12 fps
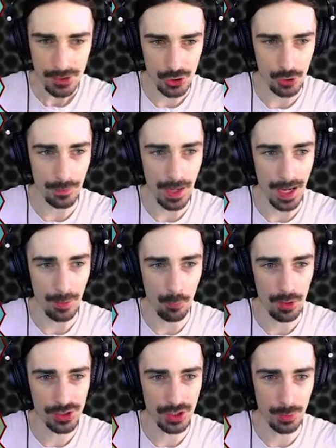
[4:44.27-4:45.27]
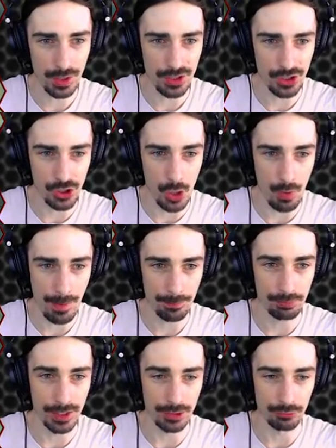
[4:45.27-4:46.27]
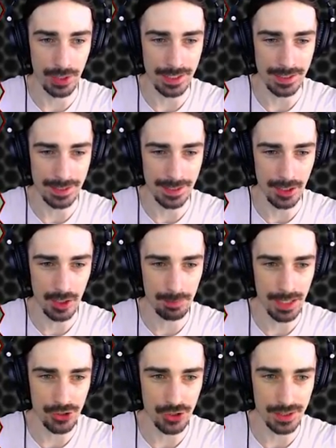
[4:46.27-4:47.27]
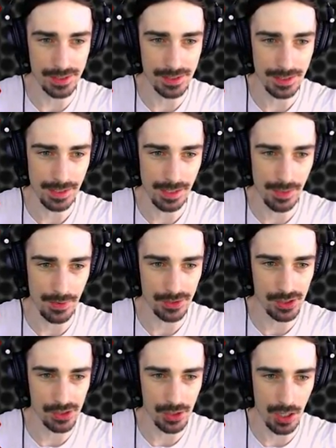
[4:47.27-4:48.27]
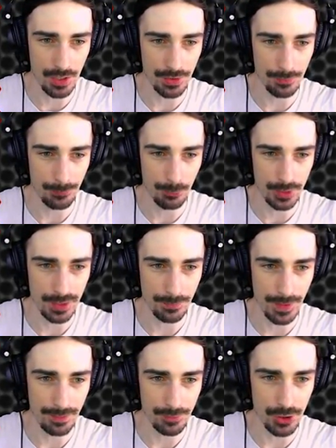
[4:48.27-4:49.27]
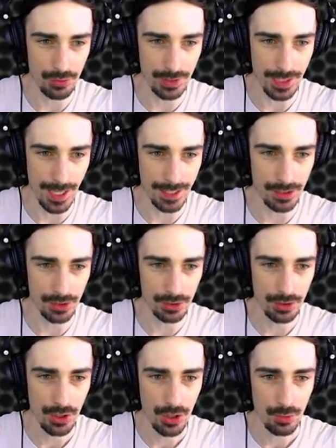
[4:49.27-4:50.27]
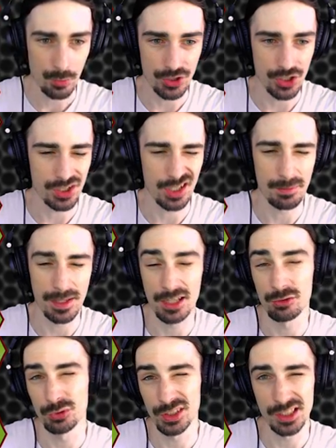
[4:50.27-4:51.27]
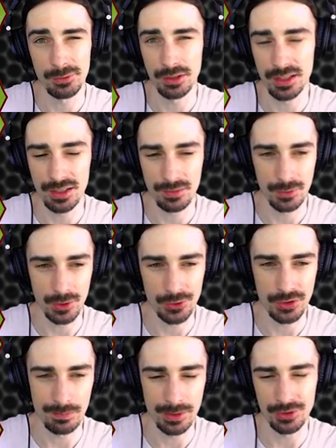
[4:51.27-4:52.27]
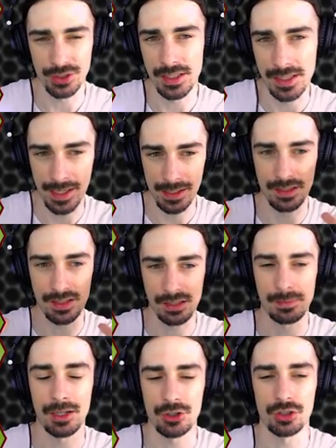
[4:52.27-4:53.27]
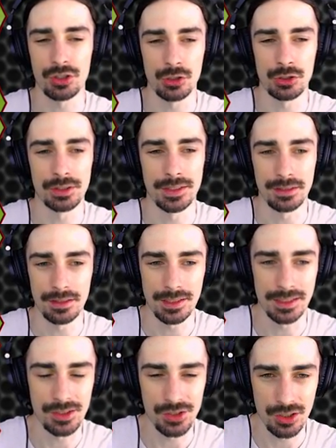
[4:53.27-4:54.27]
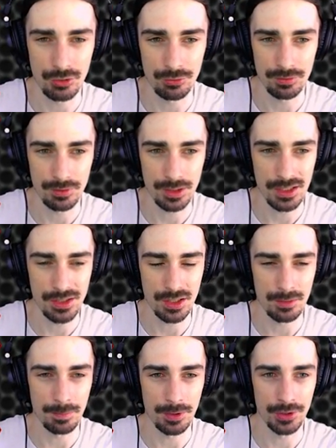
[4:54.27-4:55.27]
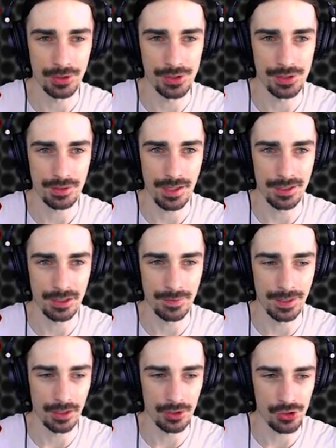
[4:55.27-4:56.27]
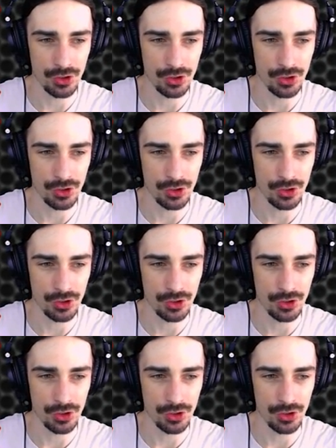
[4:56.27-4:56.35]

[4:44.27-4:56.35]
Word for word: So I was going to just go up like right here, but as you can see, this is on the 45-degree angle, which is going to make it really, really difficult to build a nice, symmetrical, and easy to build elevator.